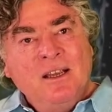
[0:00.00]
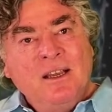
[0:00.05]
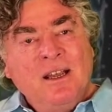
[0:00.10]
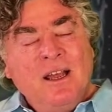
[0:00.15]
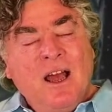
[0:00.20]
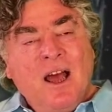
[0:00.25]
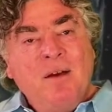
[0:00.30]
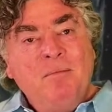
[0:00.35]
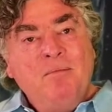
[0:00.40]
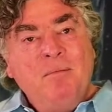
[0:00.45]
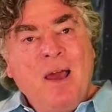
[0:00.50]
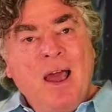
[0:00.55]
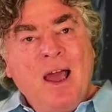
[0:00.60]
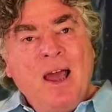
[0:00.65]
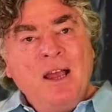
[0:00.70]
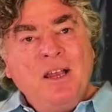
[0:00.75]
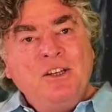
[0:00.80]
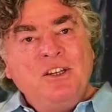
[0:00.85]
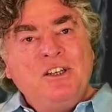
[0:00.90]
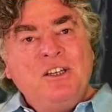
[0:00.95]

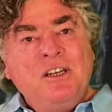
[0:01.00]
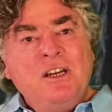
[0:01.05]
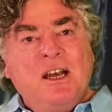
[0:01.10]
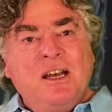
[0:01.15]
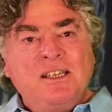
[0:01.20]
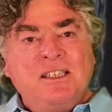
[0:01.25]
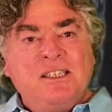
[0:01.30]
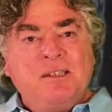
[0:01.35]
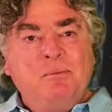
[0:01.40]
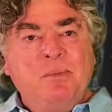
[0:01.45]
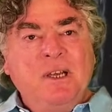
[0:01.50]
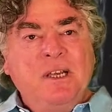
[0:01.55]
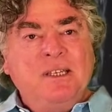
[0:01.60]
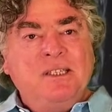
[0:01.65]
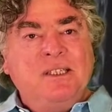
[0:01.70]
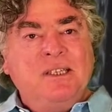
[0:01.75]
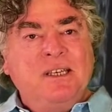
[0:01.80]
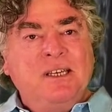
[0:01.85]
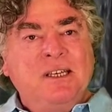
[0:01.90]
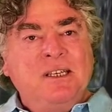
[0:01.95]
Imagine a
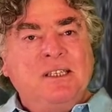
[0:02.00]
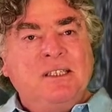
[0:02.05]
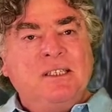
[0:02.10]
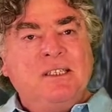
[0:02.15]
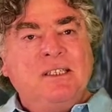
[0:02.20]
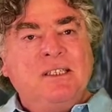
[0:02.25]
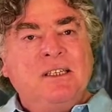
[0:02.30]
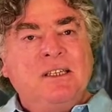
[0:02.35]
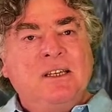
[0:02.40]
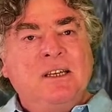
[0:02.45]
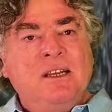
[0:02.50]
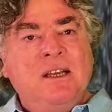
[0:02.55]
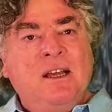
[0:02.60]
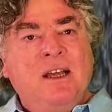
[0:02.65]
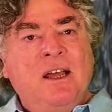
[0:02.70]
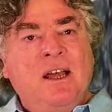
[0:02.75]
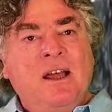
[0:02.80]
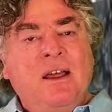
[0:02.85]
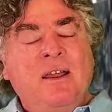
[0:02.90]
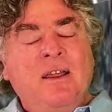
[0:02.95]
species
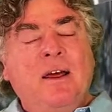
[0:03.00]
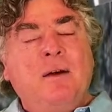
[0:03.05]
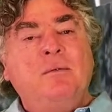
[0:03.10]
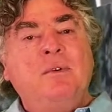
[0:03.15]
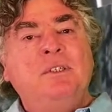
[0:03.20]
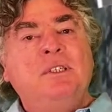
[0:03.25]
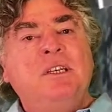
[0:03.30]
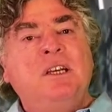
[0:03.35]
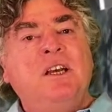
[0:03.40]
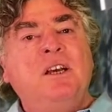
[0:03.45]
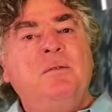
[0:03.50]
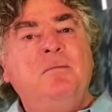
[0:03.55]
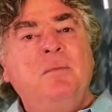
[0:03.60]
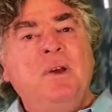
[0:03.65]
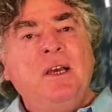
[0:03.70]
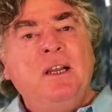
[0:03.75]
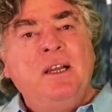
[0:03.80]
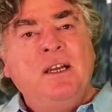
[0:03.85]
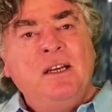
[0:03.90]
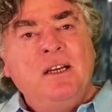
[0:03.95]
that was
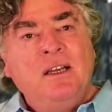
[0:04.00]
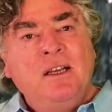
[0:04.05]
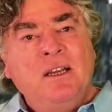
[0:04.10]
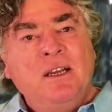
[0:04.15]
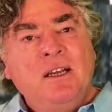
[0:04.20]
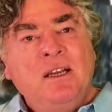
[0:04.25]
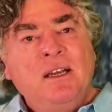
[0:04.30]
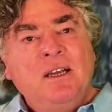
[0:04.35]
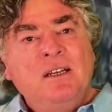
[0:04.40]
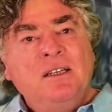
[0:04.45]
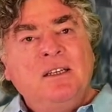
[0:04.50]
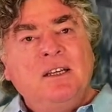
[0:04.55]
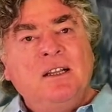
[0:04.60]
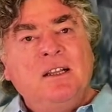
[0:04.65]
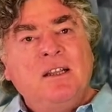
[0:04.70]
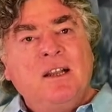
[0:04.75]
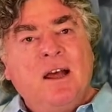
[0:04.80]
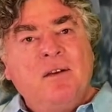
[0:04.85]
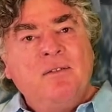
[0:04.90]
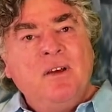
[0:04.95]
committed to
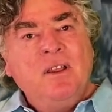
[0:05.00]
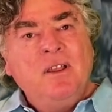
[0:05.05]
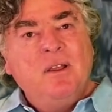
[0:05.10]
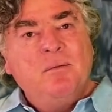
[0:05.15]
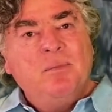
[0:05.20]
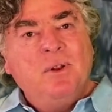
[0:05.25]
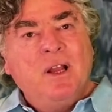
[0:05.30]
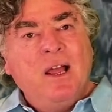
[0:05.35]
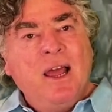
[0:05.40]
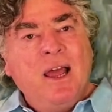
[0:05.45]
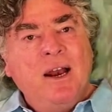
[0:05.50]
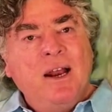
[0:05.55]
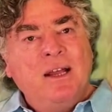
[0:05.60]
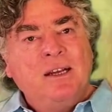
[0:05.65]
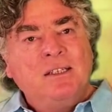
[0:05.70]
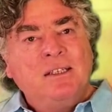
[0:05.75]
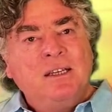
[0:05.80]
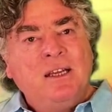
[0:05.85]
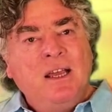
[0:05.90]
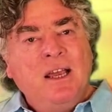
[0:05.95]
loving the
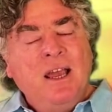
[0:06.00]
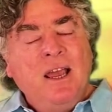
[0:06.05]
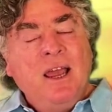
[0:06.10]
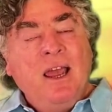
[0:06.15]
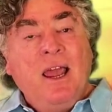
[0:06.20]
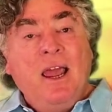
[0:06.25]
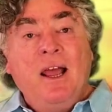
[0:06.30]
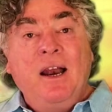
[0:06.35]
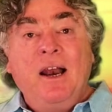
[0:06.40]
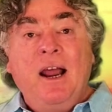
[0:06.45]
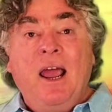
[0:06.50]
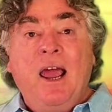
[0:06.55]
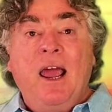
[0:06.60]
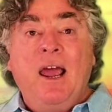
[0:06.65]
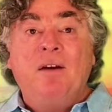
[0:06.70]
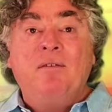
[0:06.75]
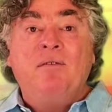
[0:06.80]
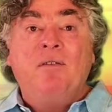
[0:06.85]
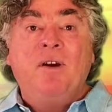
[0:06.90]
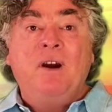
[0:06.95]
planet and
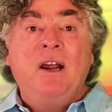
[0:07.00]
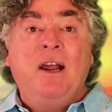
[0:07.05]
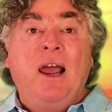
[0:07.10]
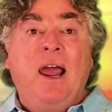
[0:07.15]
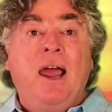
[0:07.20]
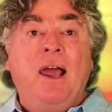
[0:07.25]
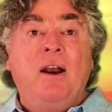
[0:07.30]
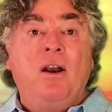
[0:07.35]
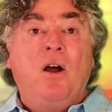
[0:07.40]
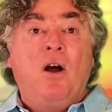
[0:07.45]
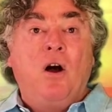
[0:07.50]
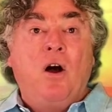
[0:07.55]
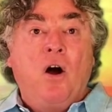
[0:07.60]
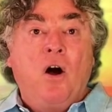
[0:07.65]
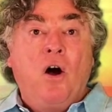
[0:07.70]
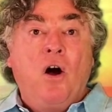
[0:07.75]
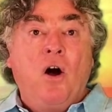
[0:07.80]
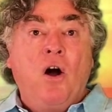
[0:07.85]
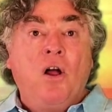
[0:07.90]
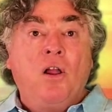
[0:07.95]
every and
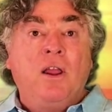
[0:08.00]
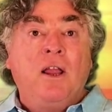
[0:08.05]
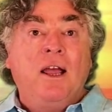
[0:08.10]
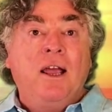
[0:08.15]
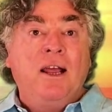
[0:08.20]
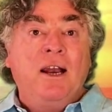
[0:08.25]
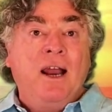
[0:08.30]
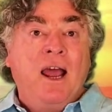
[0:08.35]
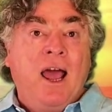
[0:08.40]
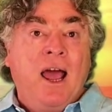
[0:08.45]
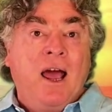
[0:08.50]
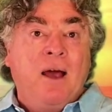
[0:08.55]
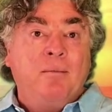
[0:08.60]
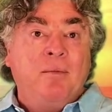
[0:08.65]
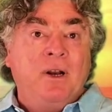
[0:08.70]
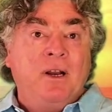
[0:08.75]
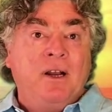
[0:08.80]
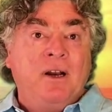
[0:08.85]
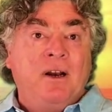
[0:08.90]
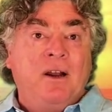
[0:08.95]
all
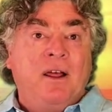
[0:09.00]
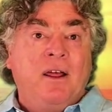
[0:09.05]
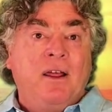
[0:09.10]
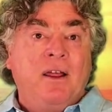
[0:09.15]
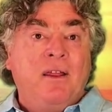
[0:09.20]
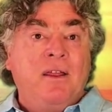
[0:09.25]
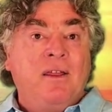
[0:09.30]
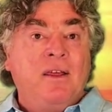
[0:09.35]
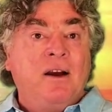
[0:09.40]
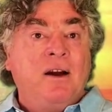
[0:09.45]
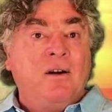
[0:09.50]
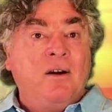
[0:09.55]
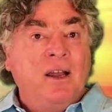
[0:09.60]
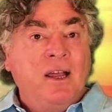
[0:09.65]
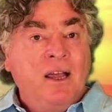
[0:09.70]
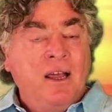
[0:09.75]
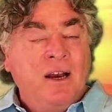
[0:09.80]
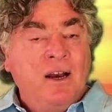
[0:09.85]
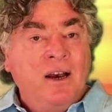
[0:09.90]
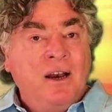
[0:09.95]
inhabitant
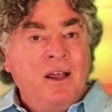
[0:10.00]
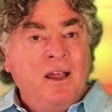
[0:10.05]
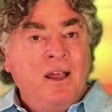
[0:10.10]
therein.